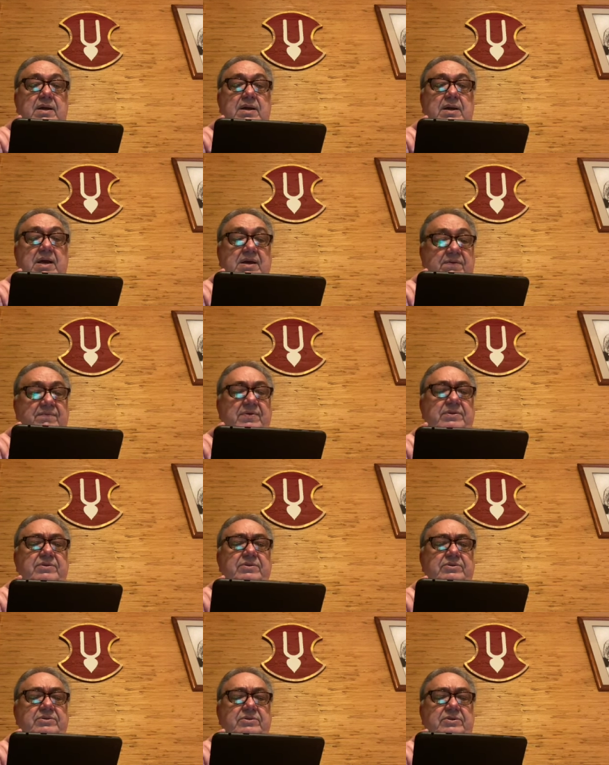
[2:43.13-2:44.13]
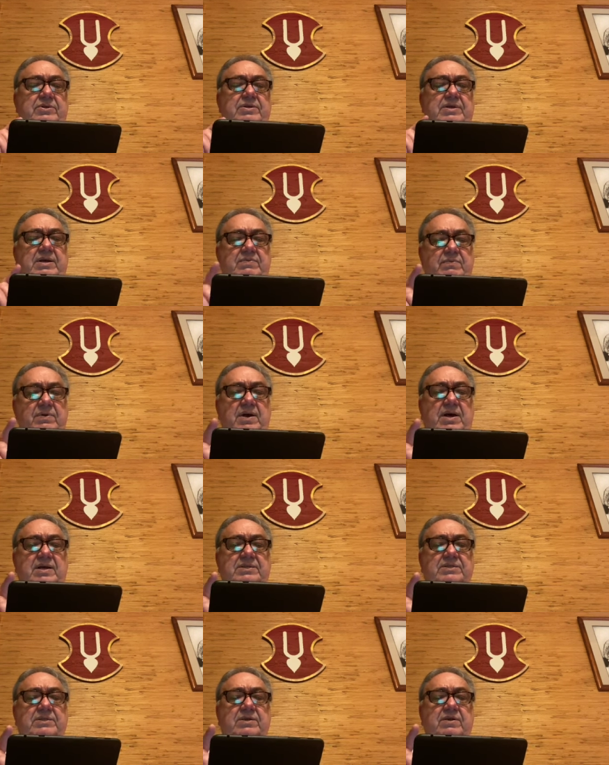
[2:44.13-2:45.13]
I have understood that
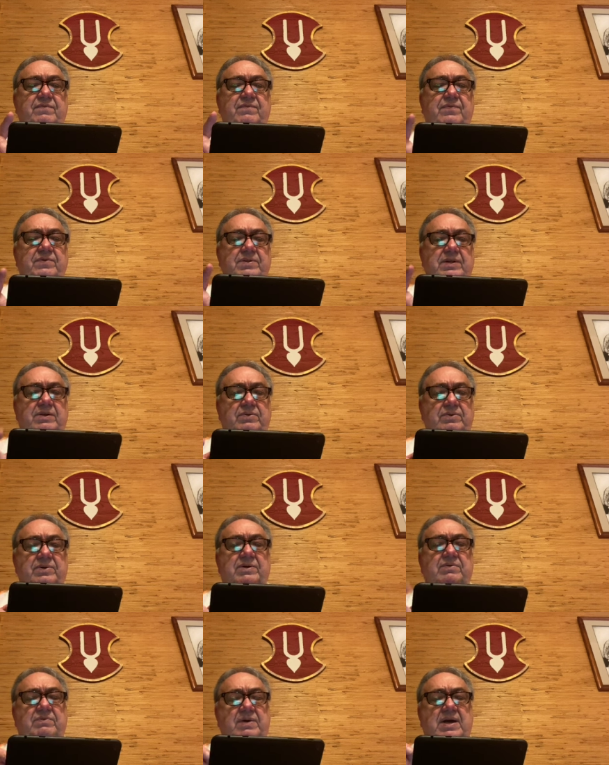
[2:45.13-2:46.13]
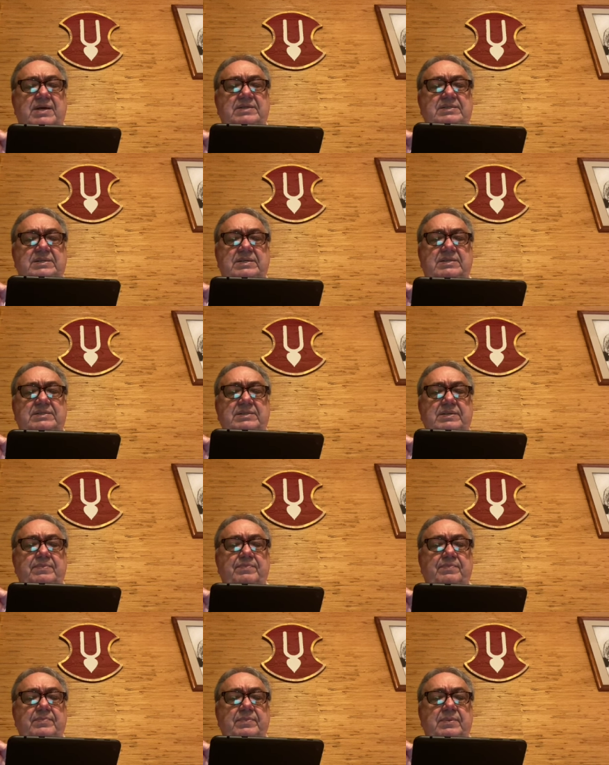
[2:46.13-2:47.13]
ras for the Lord arises
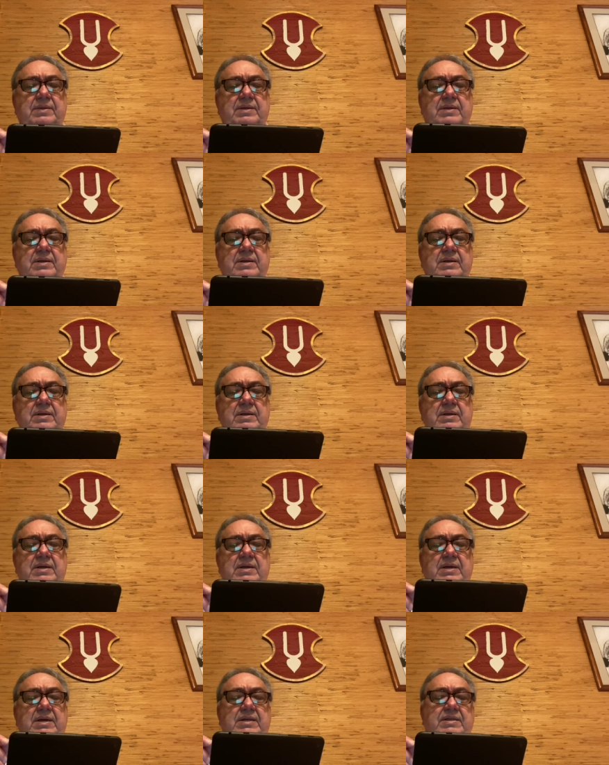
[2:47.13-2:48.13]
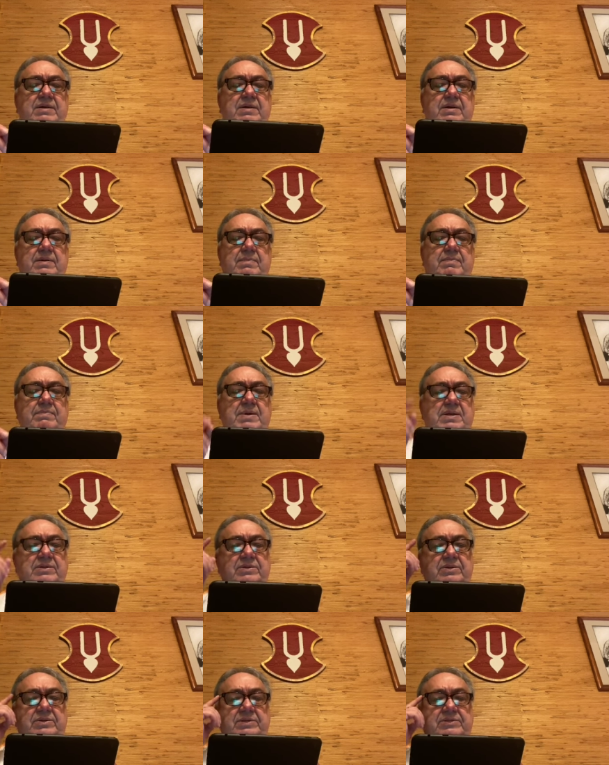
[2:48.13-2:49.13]
in the
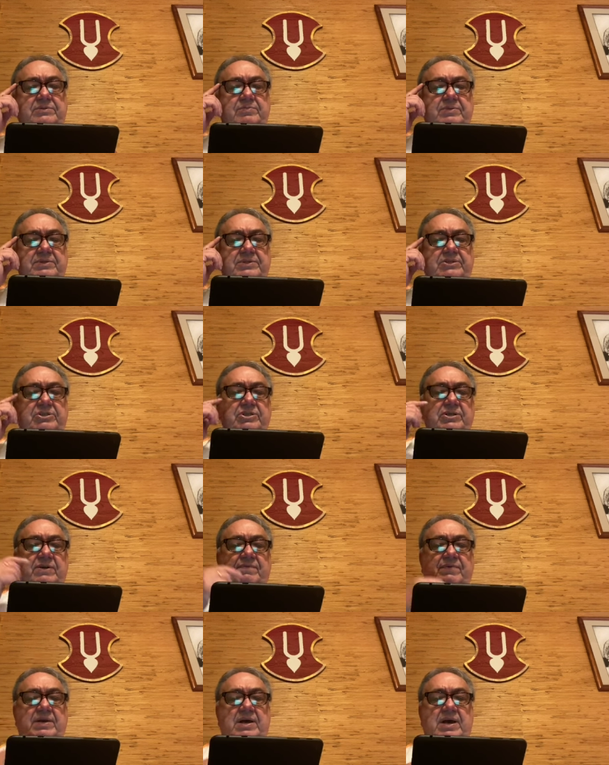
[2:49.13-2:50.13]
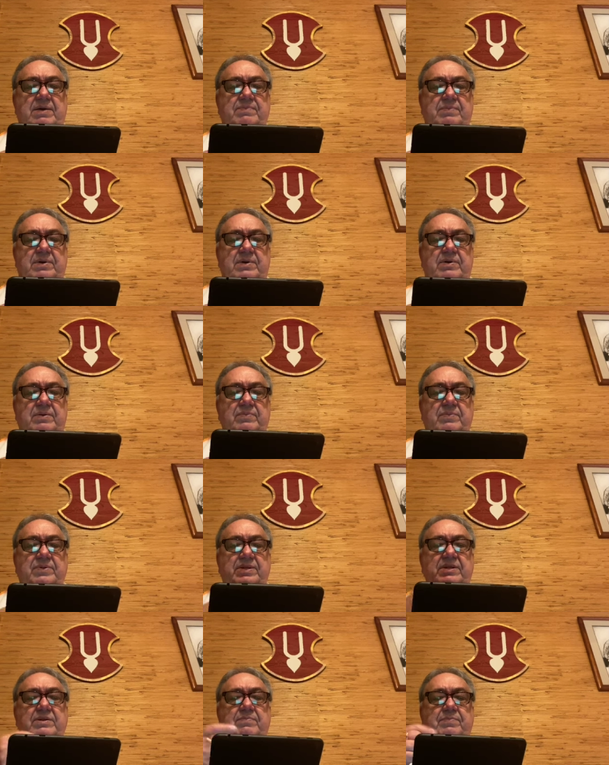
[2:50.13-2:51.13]
mental disposition of the Atma
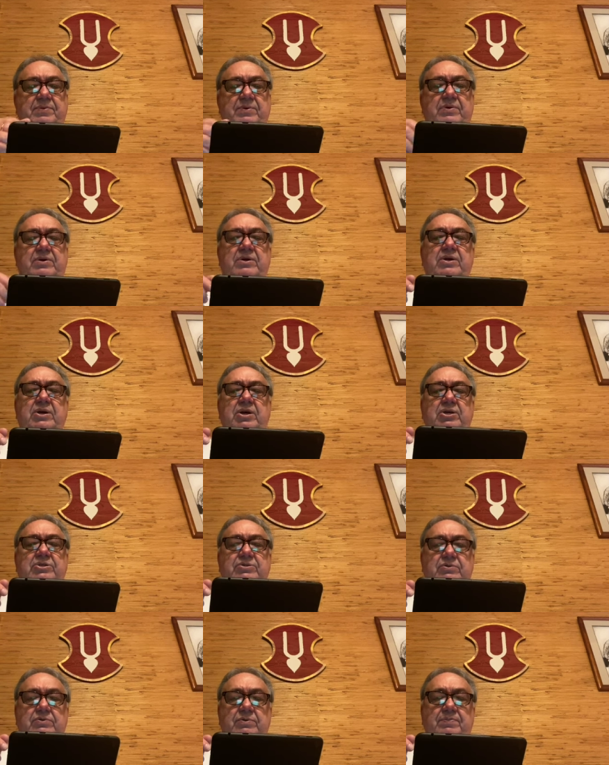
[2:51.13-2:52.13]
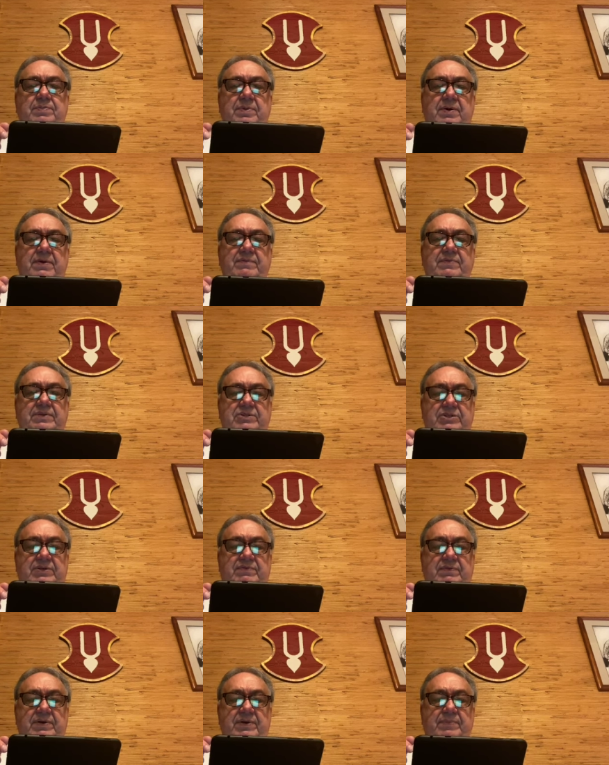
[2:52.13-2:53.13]
within the pure sarupa of the
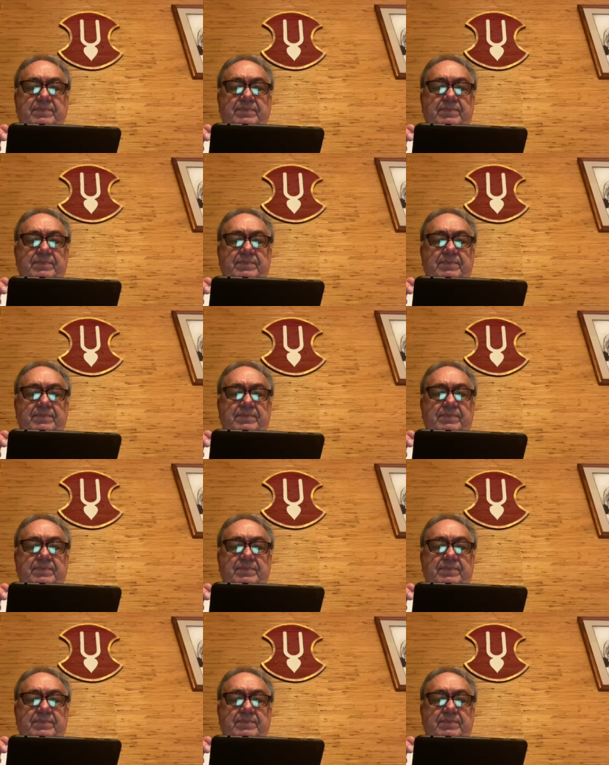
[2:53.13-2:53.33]
jiva.